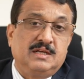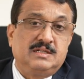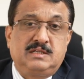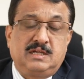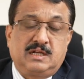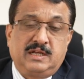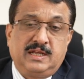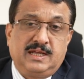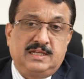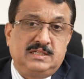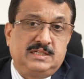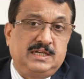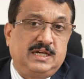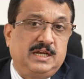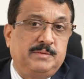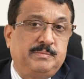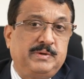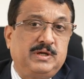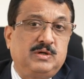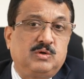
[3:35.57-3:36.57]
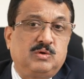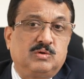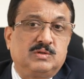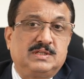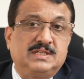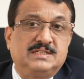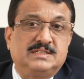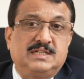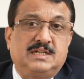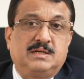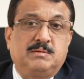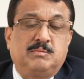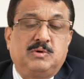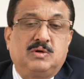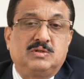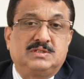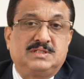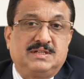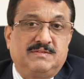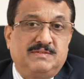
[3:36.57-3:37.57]
The real GDP growth is at
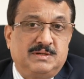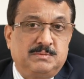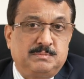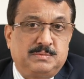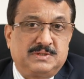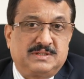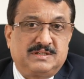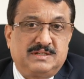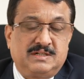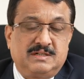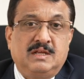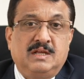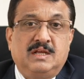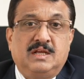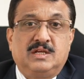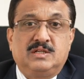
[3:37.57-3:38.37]
about 7%.